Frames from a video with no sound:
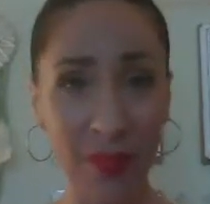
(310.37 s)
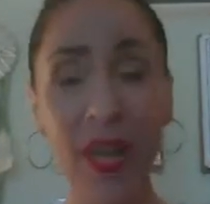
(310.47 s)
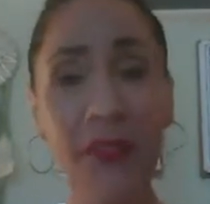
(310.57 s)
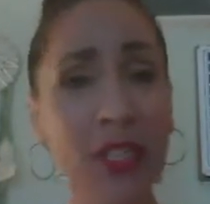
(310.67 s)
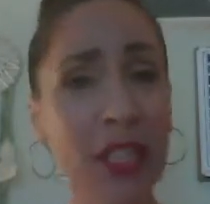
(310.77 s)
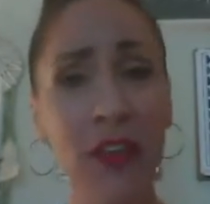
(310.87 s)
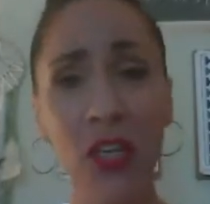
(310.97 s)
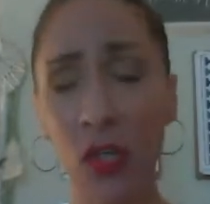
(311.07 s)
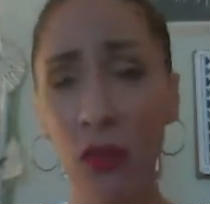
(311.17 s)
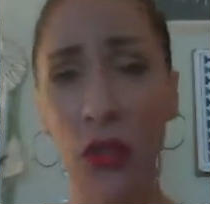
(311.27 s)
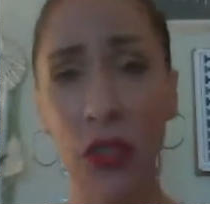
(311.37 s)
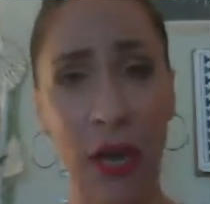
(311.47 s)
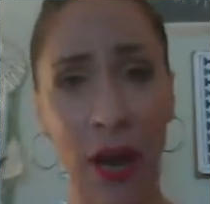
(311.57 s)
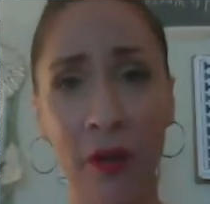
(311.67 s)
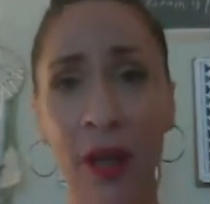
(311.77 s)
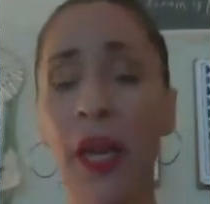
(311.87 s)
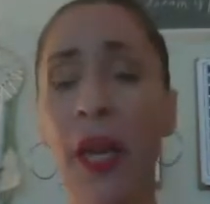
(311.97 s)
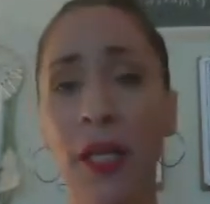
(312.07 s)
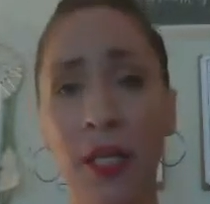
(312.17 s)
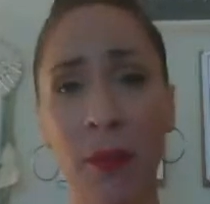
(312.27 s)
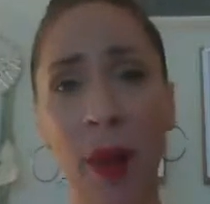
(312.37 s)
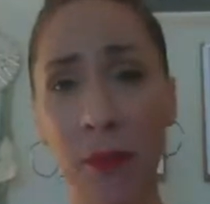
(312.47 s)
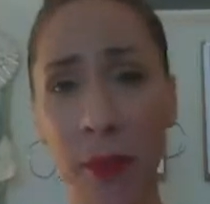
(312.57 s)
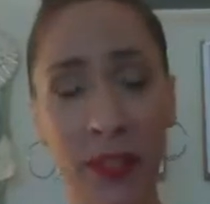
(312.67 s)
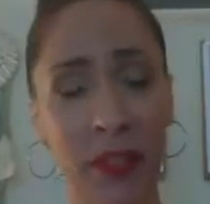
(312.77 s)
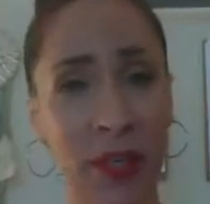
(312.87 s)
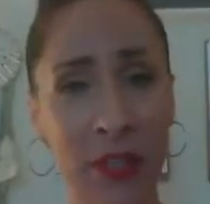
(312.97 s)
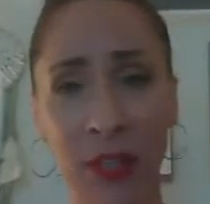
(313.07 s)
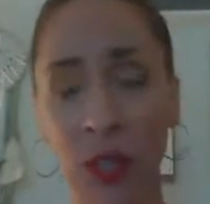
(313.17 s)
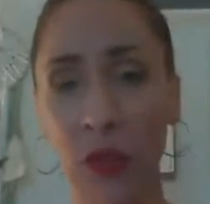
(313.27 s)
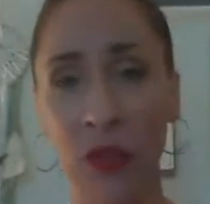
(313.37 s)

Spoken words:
I have to give a huge shout out to my best friend since I was